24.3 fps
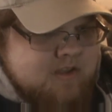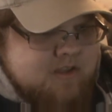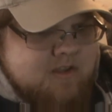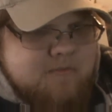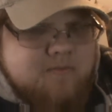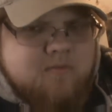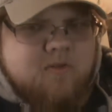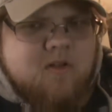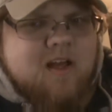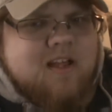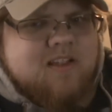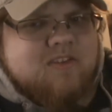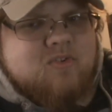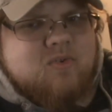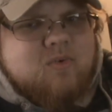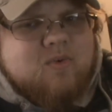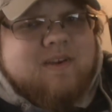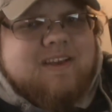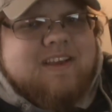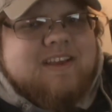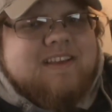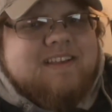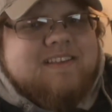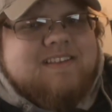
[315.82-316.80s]
Plot
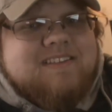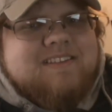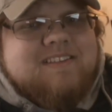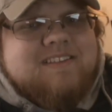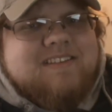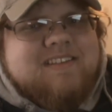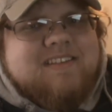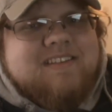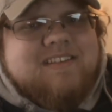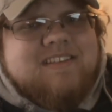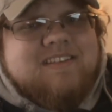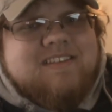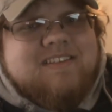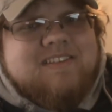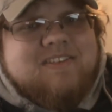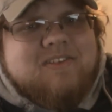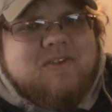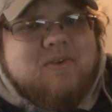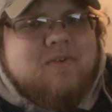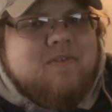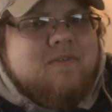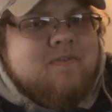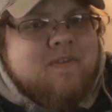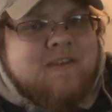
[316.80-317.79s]
twist,
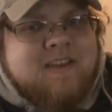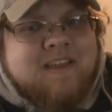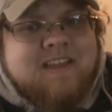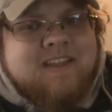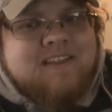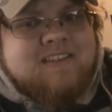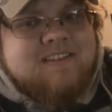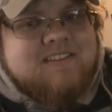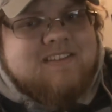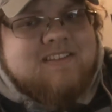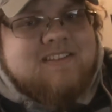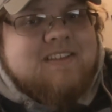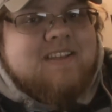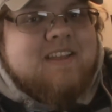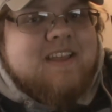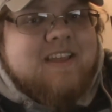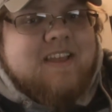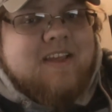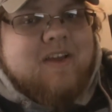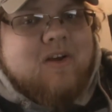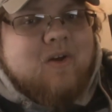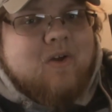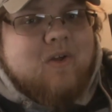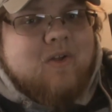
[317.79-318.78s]
new events,
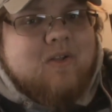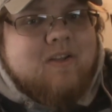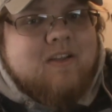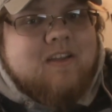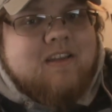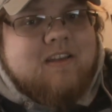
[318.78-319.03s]
hell,